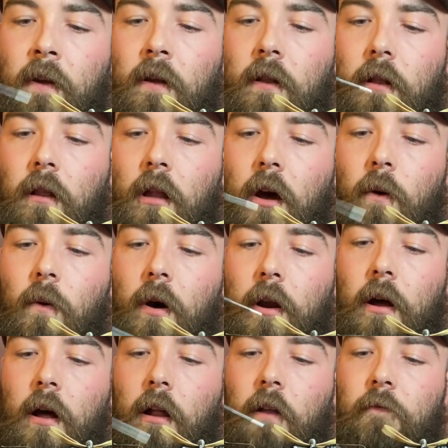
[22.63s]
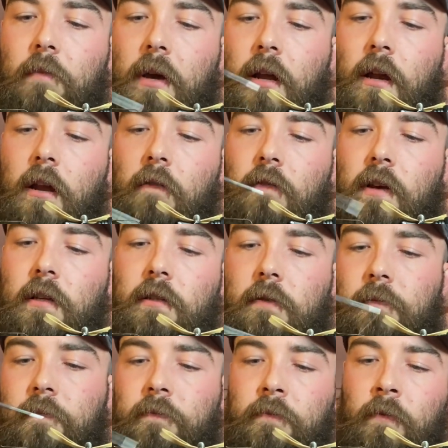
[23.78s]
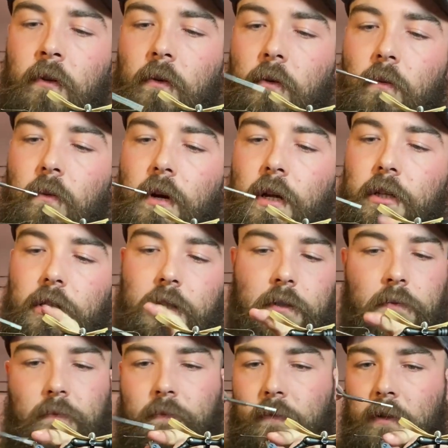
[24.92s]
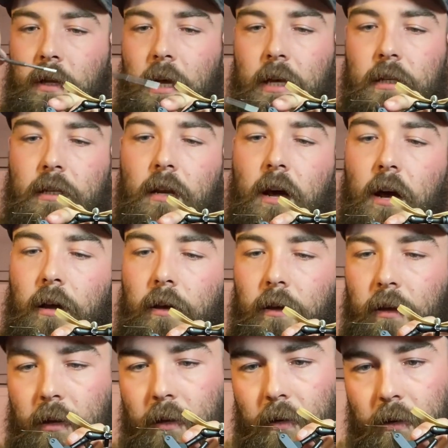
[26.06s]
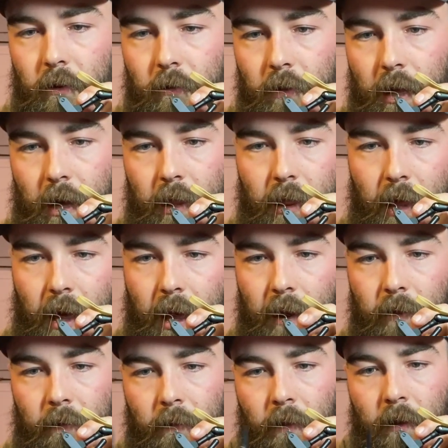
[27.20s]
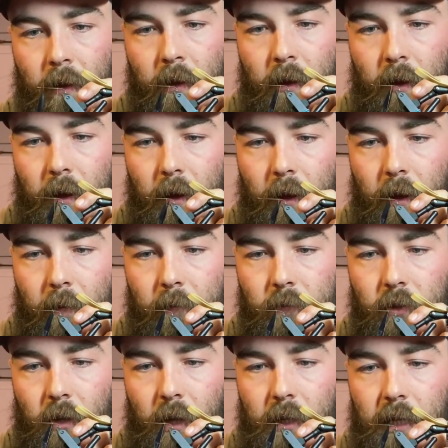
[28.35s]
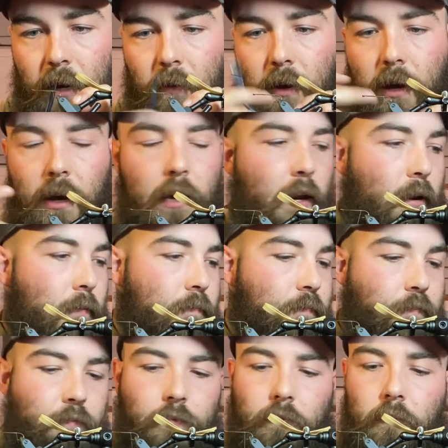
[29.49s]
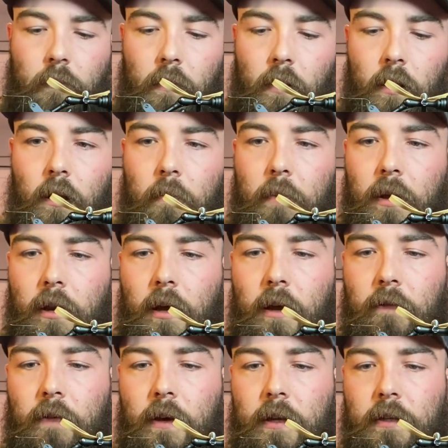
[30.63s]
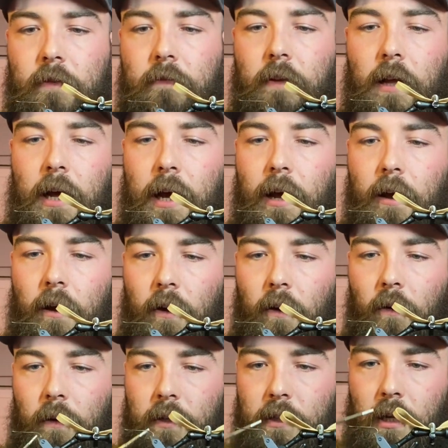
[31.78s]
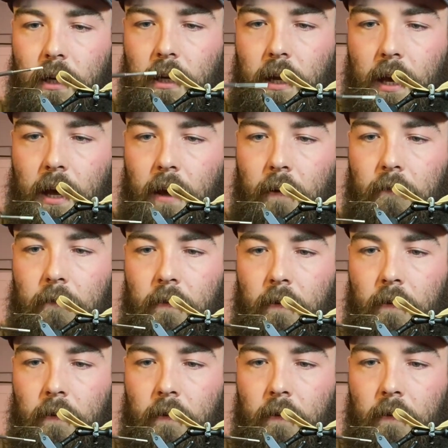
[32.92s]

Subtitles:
low on olive Peanut Envies, which is not good. Don't like that. So that's how we got here. A Peanut Envy is a fly I always like to have